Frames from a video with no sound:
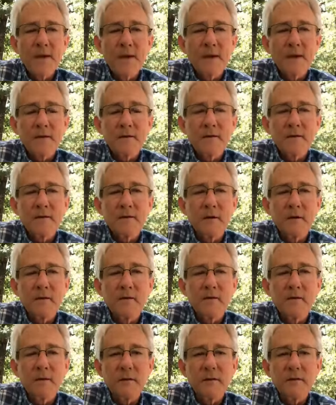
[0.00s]
And
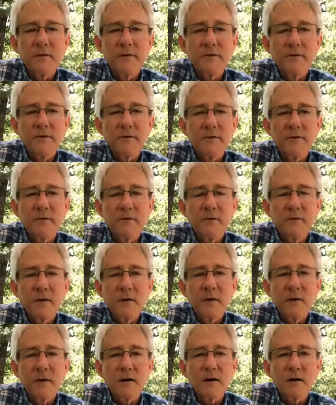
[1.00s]
so if you
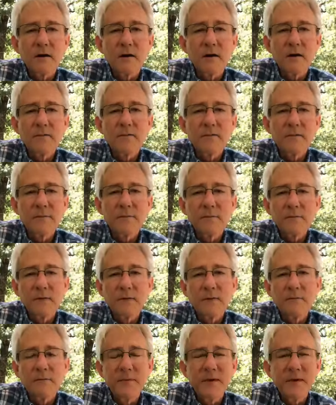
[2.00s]
are comfortable
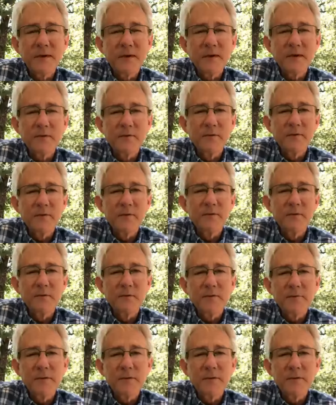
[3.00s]
in being in a room with